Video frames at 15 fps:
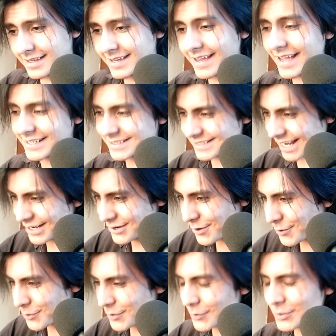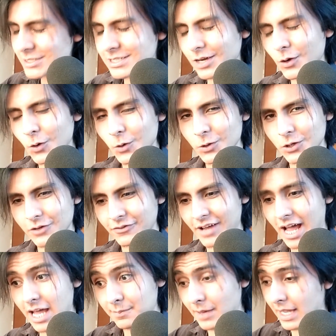yes, I know there is a whole lot of
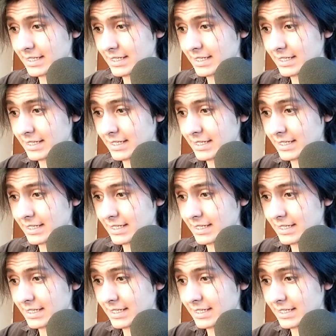hype.